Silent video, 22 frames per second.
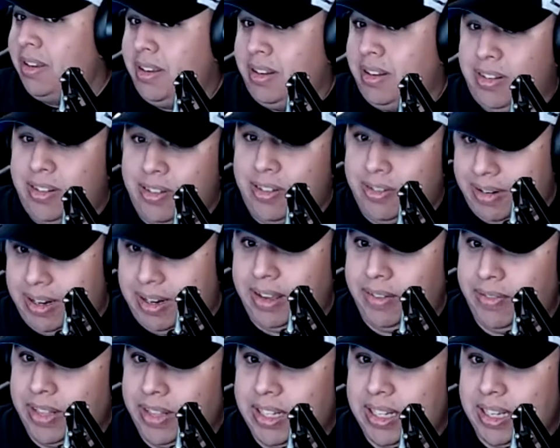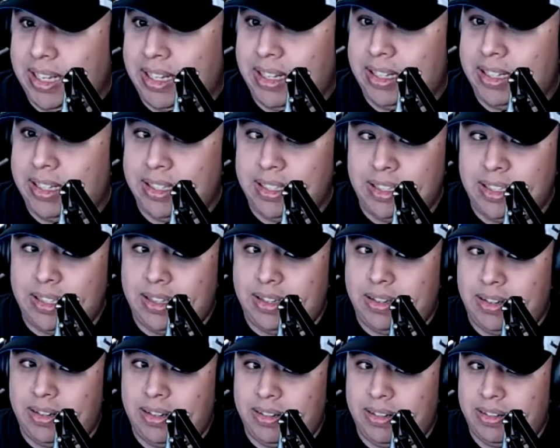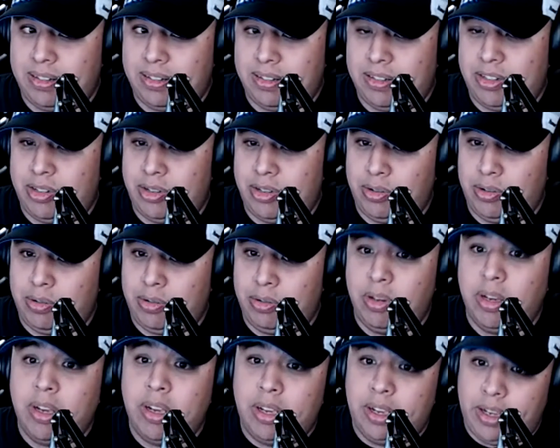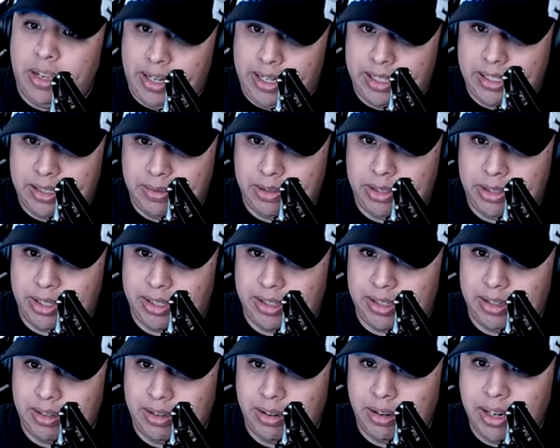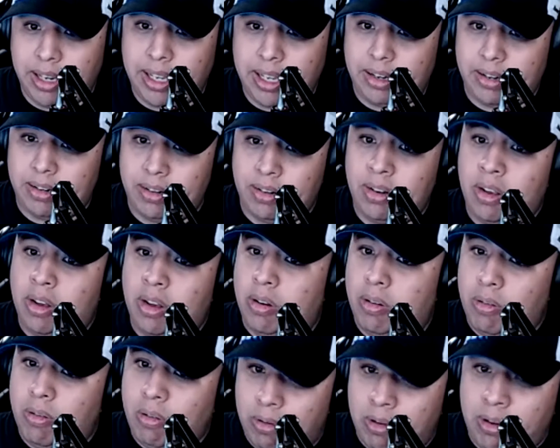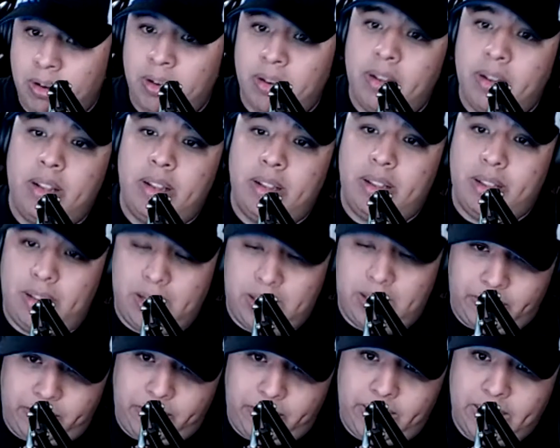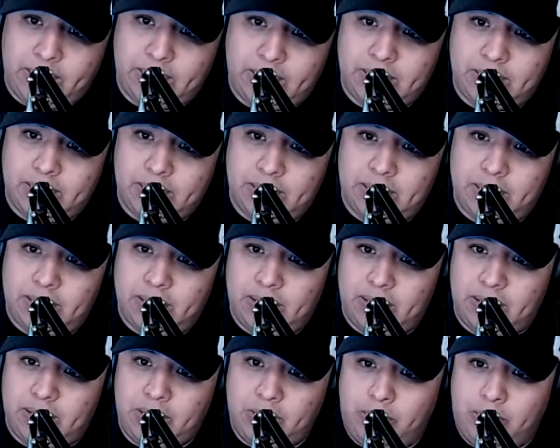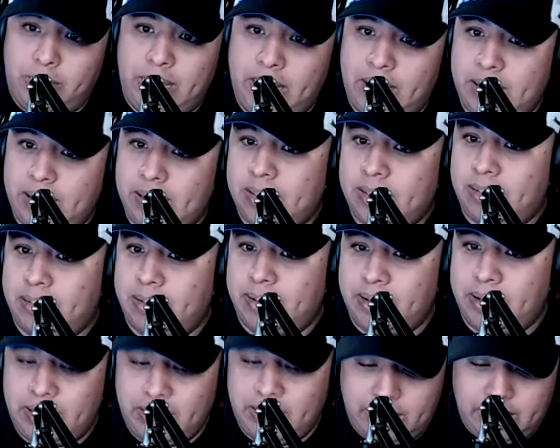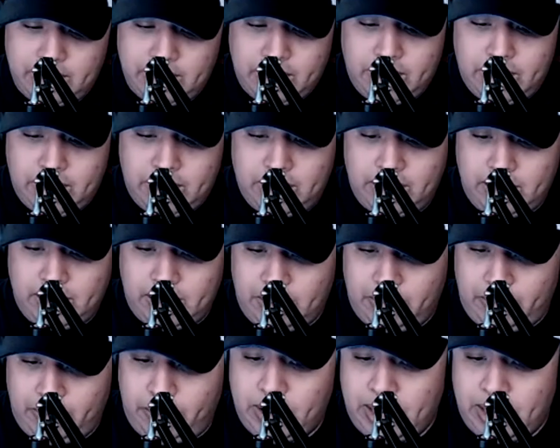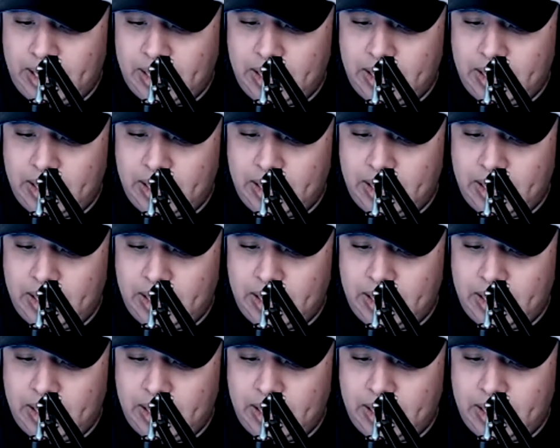don't have the talent to get some shots on target, or the defense, the way I saw it, I feel like the